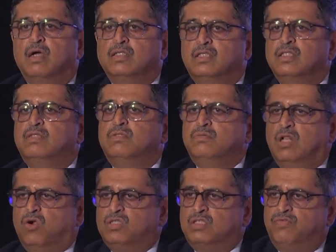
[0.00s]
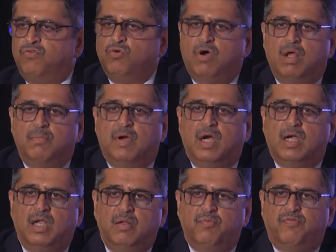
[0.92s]
since lots of you are
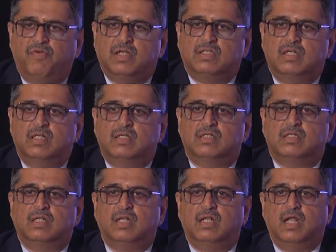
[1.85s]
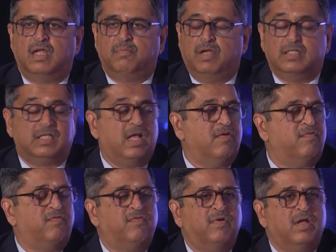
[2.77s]
marketing professionals like
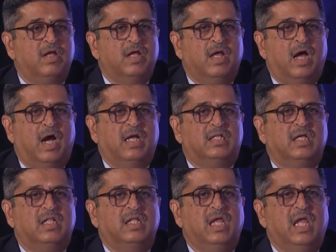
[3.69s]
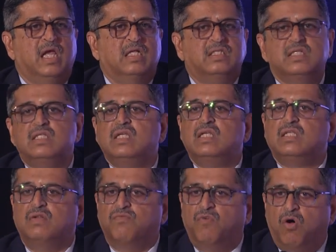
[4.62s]
myself, I think the agency's
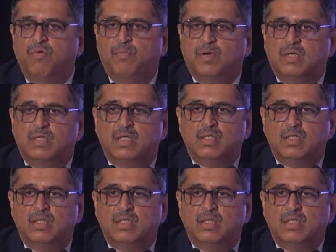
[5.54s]
involvement